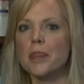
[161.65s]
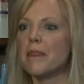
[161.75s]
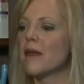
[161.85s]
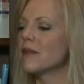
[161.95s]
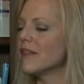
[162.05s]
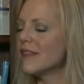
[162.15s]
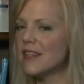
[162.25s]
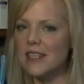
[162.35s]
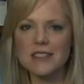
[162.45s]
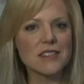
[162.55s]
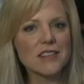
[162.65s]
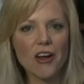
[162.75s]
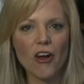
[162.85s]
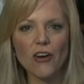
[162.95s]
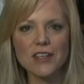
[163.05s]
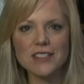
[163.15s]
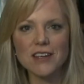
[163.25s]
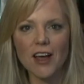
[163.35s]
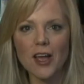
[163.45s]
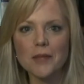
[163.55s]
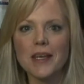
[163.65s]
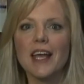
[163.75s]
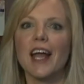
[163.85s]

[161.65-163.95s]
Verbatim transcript: Know that this is the hardest time